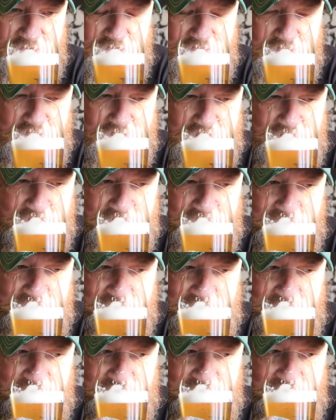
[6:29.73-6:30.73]
that now.
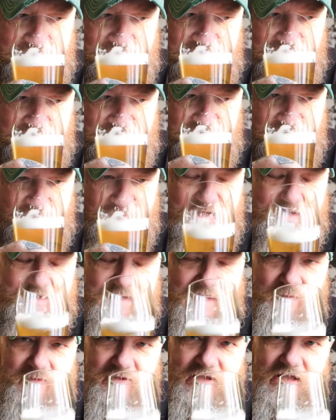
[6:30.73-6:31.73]
And
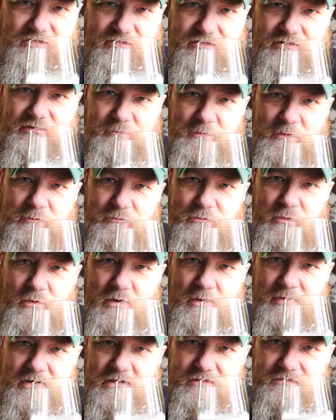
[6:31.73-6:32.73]
now it actually smells
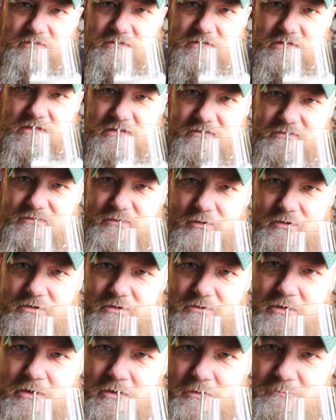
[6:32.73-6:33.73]
quite pleasant. It's got
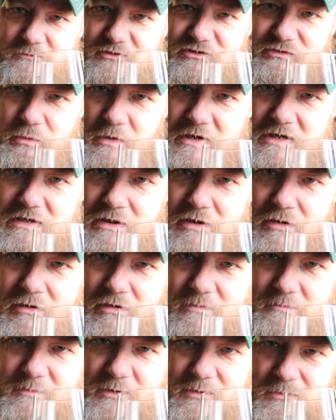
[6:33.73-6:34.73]
sweet
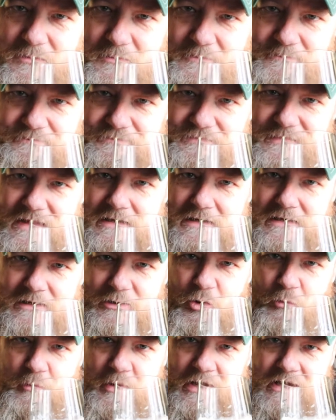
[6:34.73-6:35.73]
lager malt and a
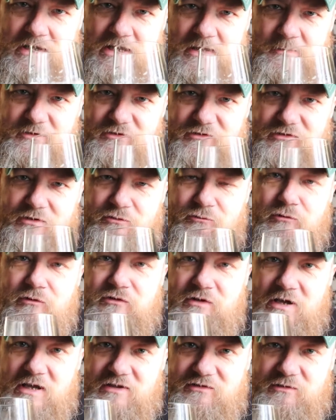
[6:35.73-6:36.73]
little bit of lemon
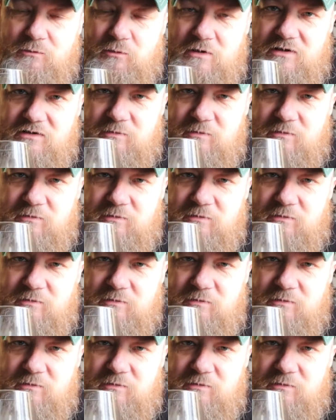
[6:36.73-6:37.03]
citrus, as you would